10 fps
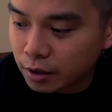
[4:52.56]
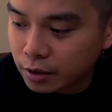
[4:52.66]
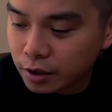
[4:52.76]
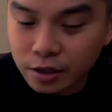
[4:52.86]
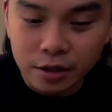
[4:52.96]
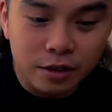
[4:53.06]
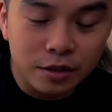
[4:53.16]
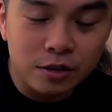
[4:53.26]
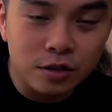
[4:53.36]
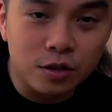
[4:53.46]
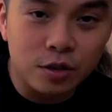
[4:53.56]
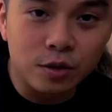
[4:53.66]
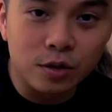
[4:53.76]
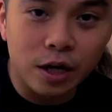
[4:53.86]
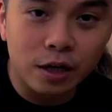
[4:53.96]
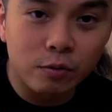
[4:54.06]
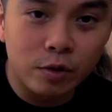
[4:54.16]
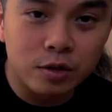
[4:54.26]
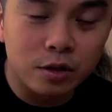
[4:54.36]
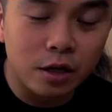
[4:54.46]
yeah, so I
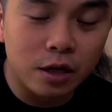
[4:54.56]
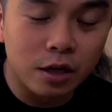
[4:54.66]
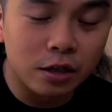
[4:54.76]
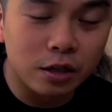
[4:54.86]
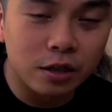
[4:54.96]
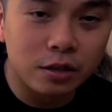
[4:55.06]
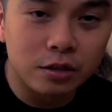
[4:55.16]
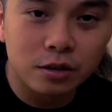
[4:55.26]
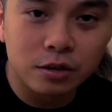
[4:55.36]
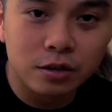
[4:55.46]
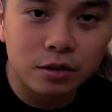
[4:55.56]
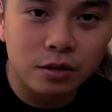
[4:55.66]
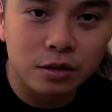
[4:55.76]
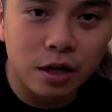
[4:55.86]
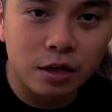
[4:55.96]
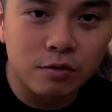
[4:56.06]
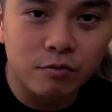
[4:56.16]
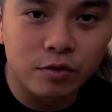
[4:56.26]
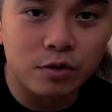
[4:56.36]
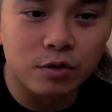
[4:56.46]
went to get a haircut, had some
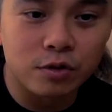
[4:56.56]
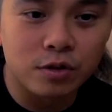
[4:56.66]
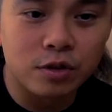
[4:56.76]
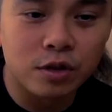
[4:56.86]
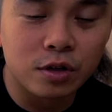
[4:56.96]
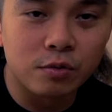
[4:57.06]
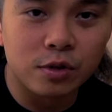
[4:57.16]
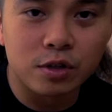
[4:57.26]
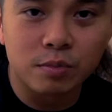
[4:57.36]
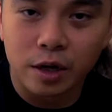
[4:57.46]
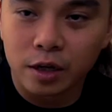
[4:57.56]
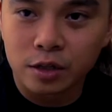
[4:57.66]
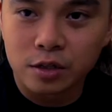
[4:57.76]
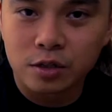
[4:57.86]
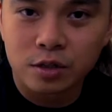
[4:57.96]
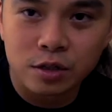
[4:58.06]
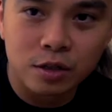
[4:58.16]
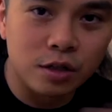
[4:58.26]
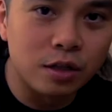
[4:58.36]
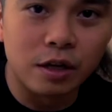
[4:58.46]
food, went to bed,
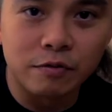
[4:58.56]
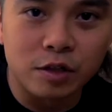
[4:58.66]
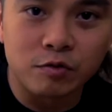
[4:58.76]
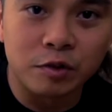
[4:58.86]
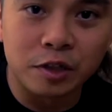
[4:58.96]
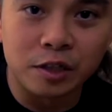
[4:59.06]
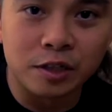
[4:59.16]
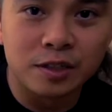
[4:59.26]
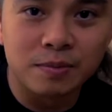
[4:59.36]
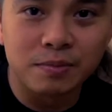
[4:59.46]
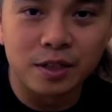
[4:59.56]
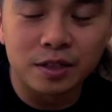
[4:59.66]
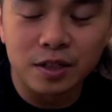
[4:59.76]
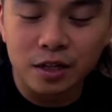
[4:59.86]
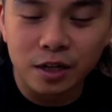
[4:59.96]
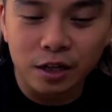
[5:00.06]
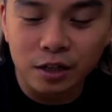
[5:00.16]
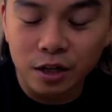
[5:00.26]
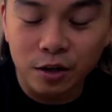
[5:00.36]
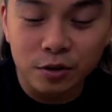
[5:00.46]
left this running, But yeah,
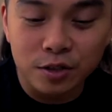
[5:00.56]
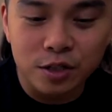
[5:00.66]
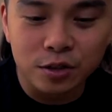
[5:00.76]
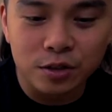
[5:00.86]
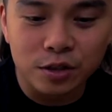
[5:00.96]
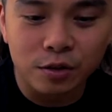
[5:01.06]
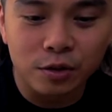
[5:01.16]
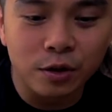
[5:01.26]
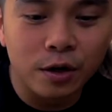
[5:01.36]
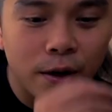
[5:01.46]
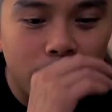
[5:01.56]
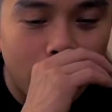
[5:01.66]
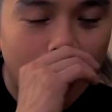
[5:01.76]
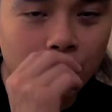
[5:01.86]
I honestly couldn't tell you how